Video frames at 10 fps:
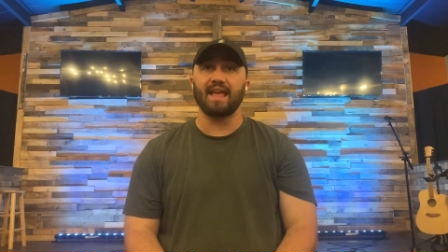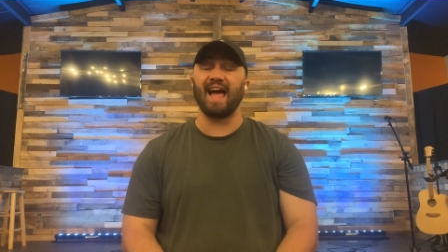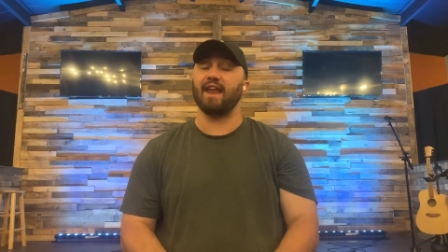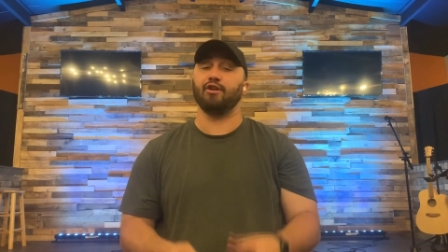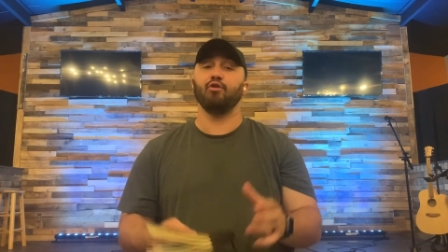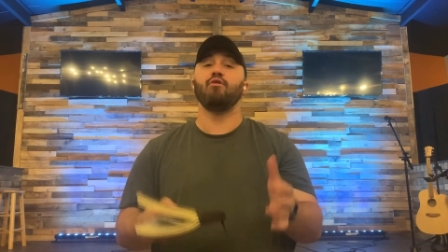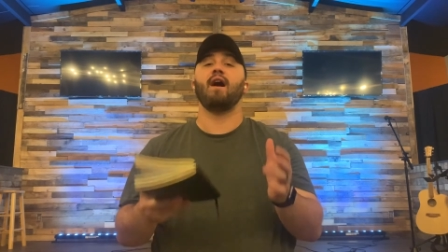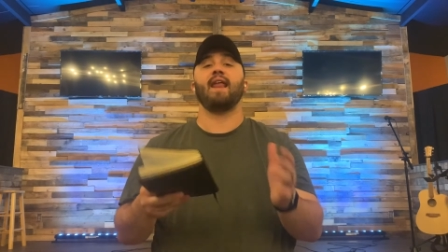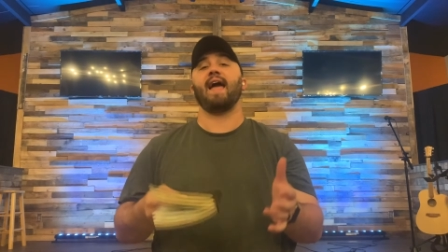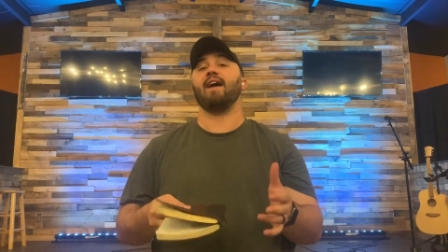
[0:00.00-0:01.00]
I do
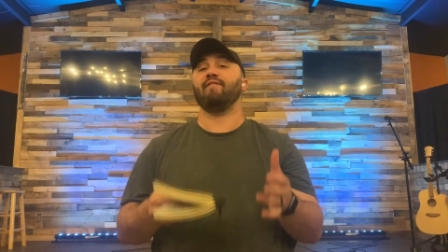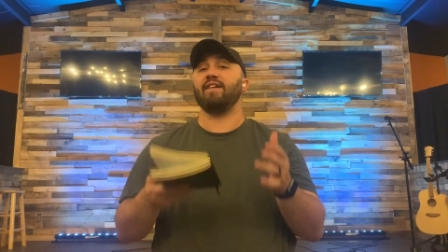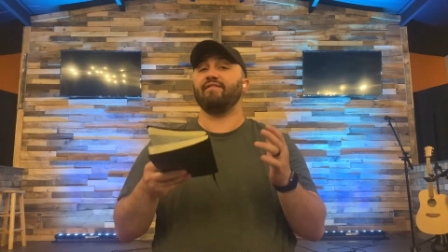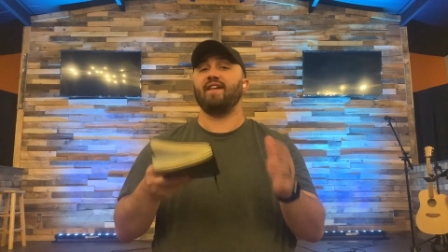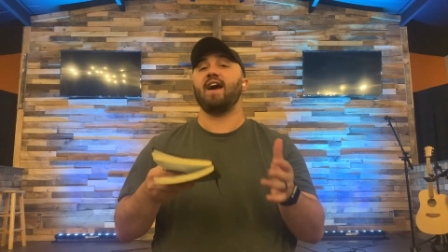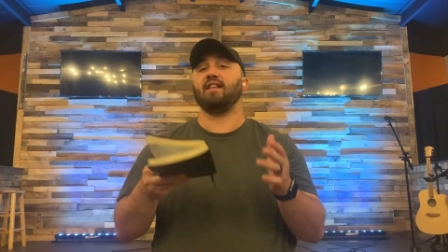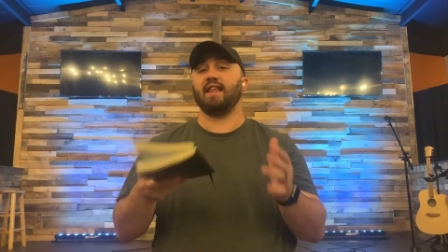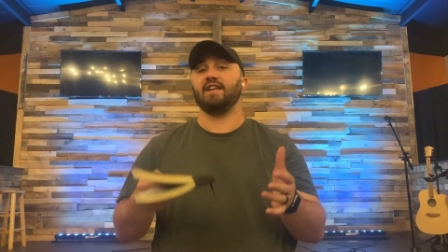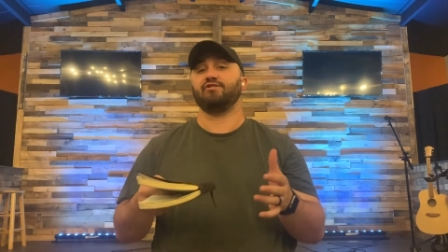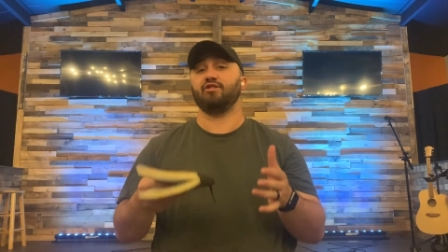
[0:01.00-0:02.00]
not have a final
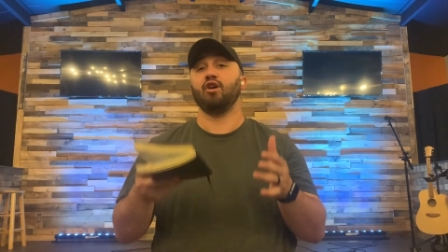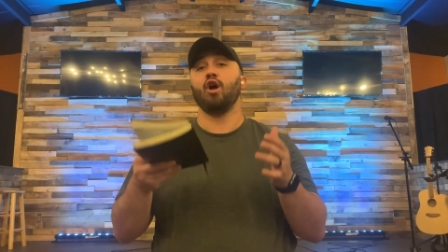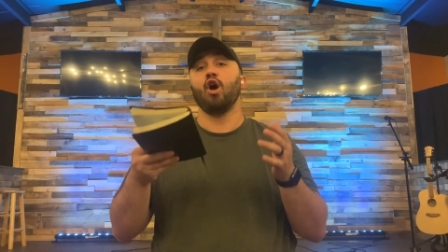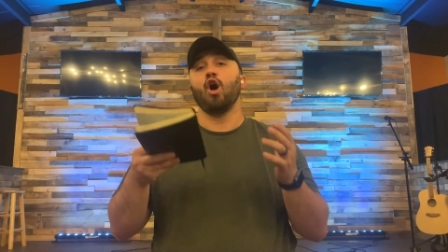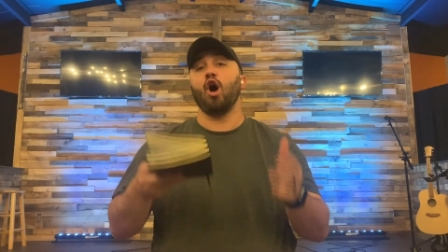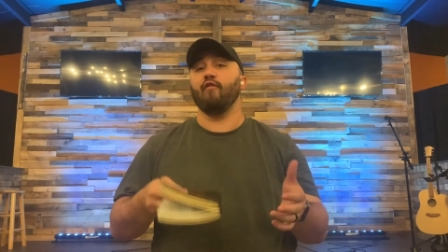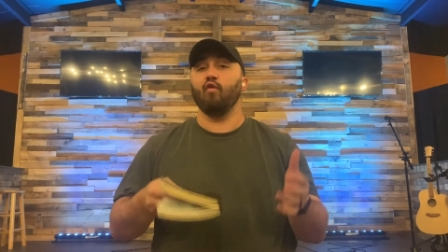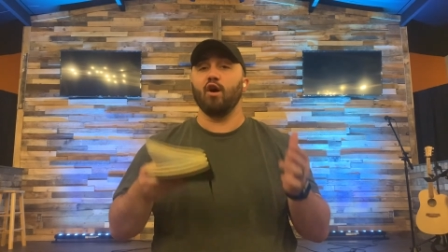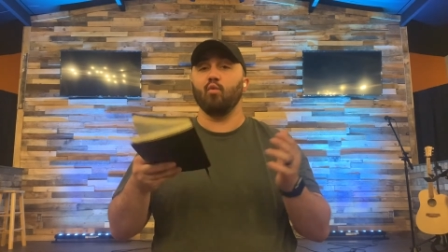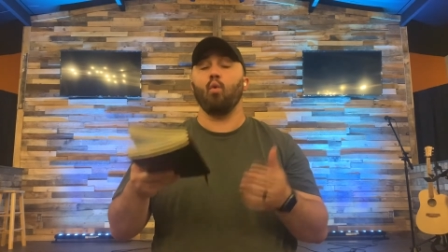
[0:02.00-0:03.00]
answer of
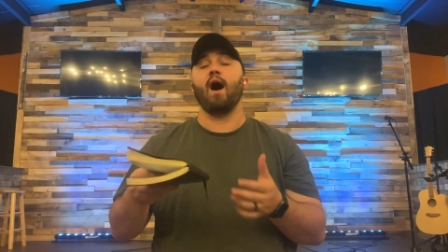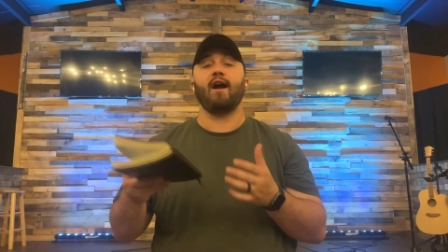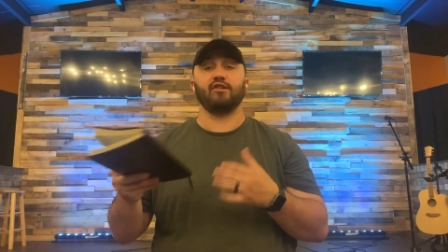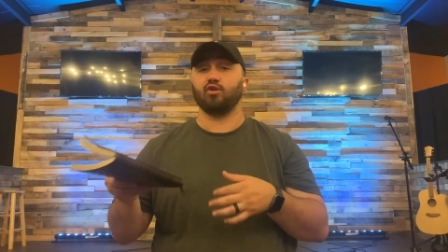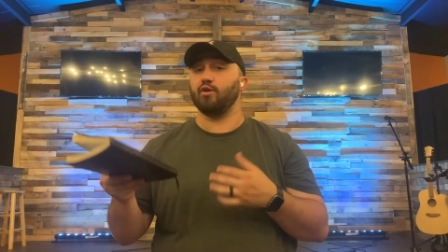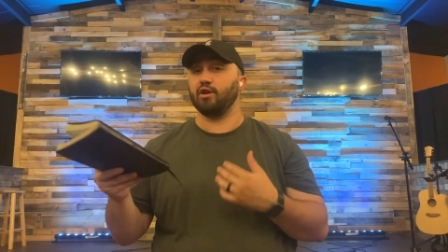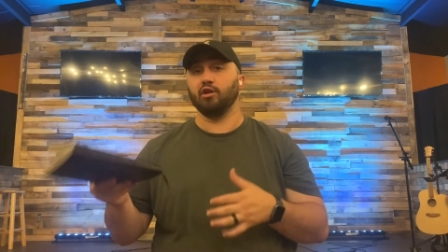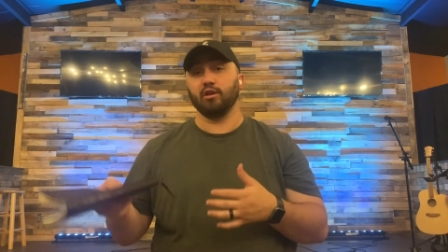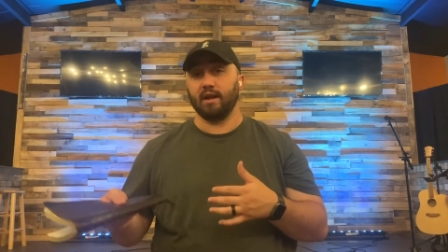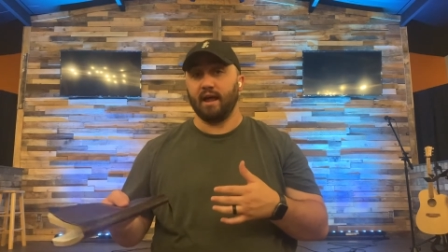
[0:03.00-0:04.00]
what Wired is going to
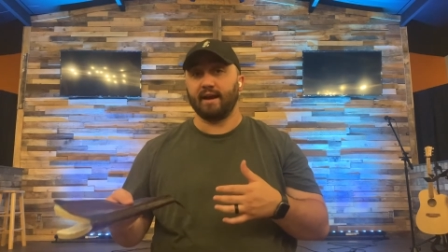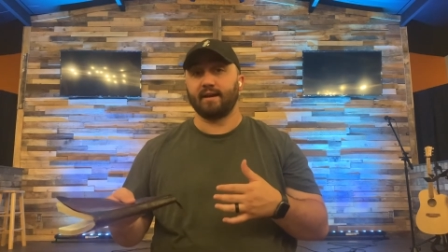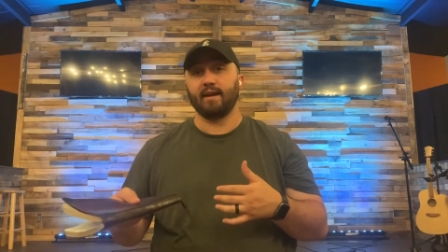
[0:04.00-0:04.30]
look like.